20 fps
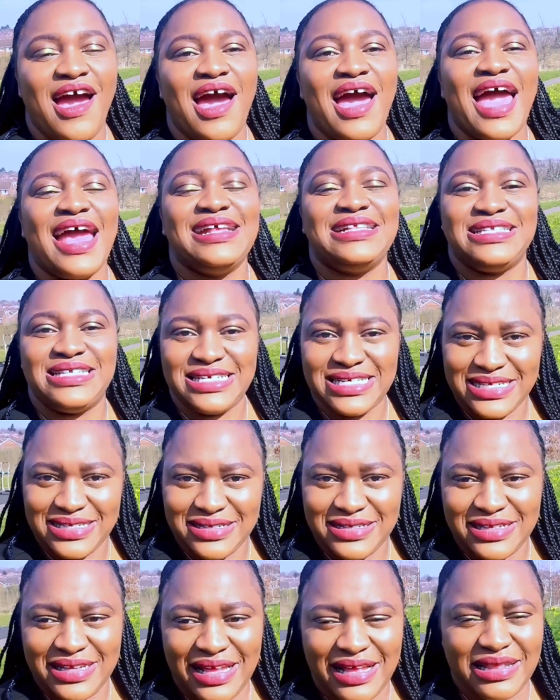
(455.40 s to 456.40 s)

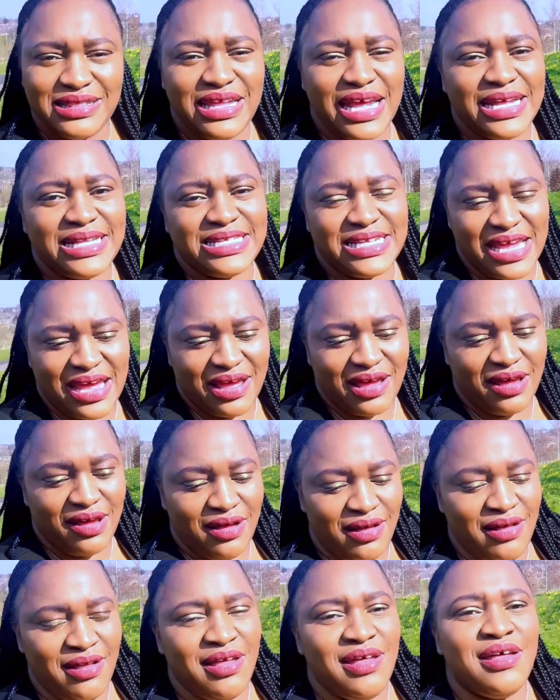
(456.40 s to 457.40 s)
until they take
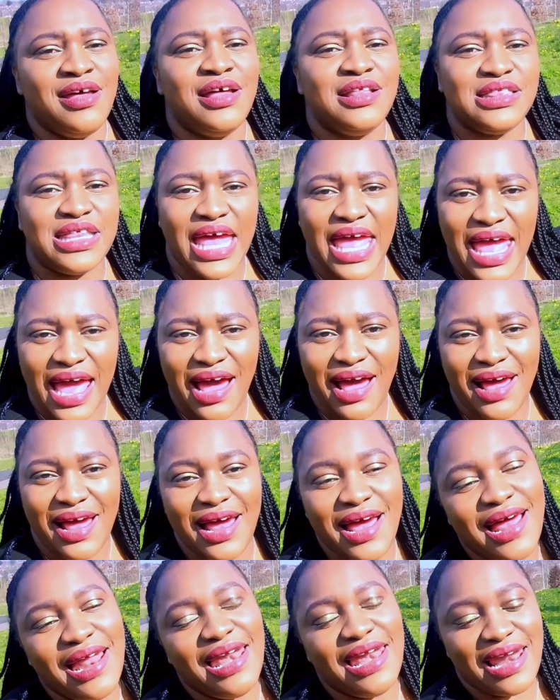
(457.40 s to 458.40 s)
their
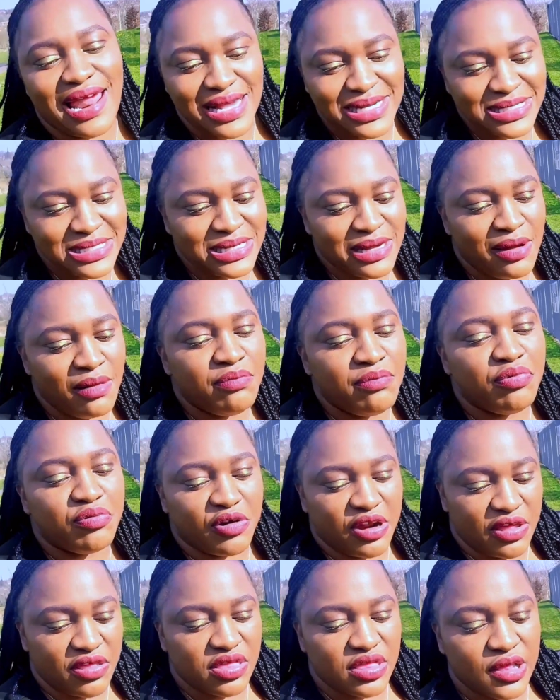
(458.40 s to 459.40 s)
last
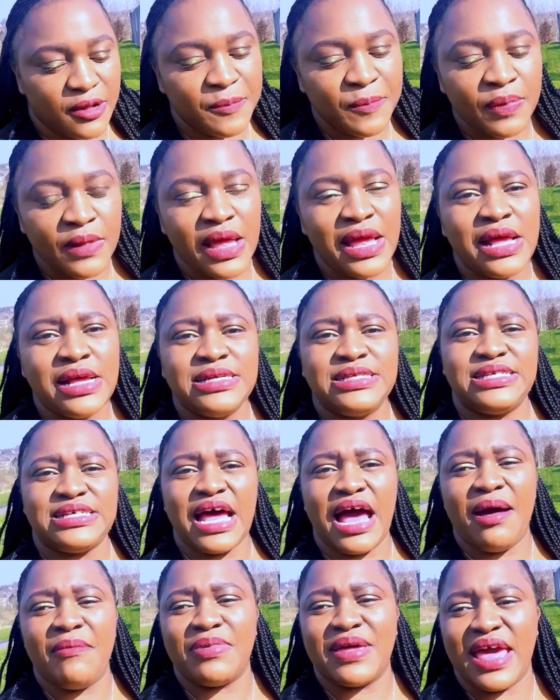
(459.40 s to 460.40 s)
breath.
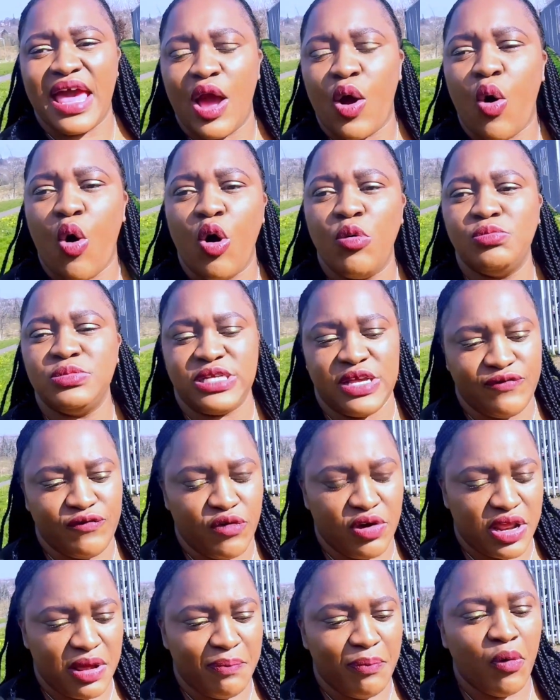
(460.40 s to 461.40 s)
Some care homes have
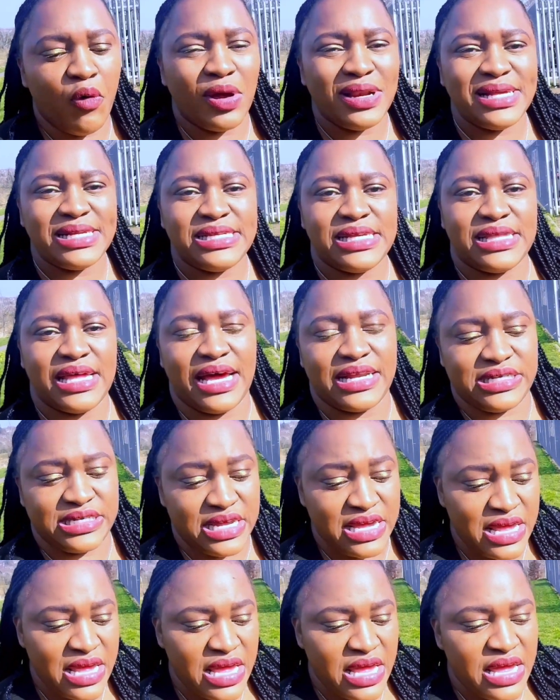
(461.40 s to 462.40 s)
got a policy that
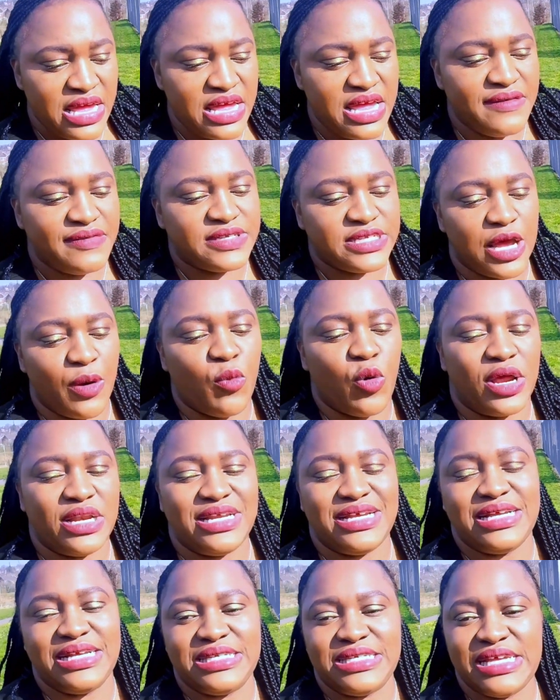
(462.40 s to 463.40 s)
if someone
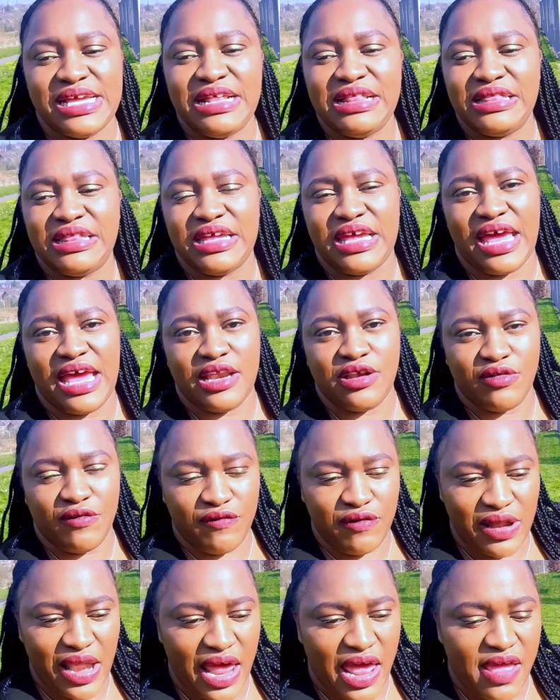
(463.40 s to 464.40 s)
is in the end of
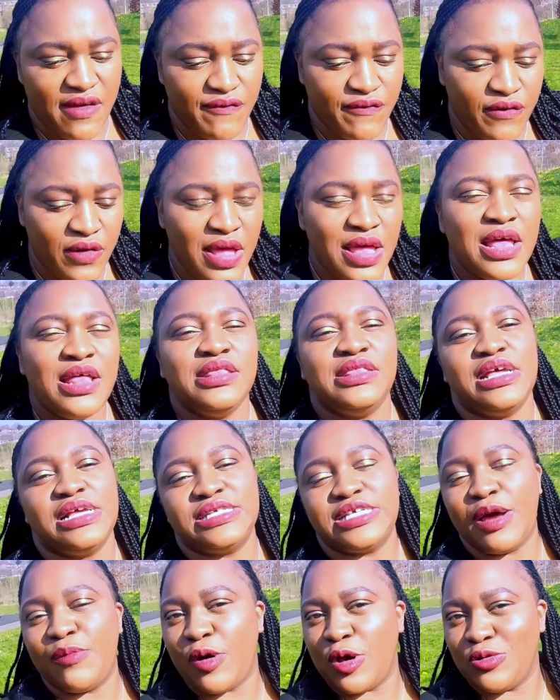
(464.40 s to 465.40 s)
life, there's
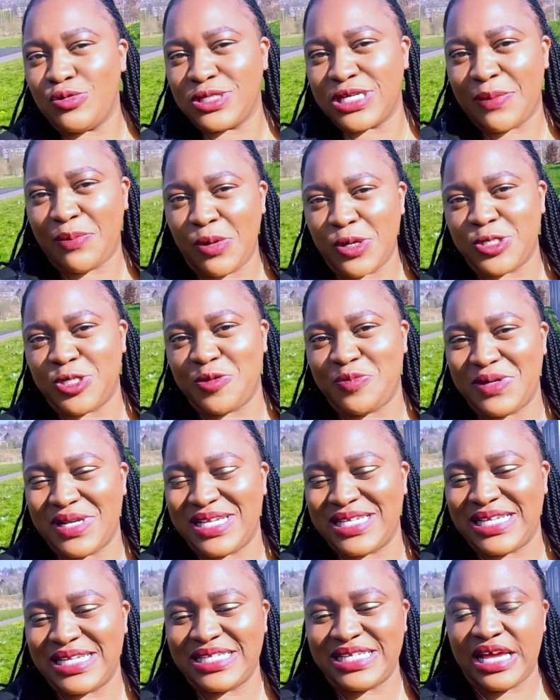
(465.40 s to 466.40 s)
someone who's supposed to be
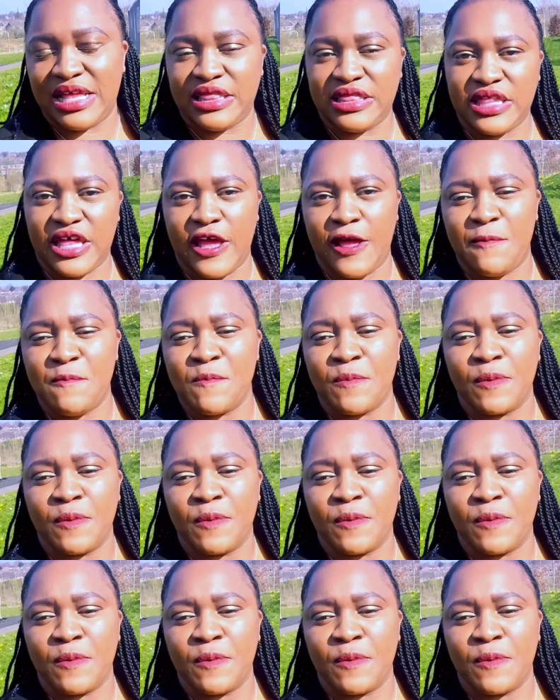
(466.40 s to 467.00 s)
seated there,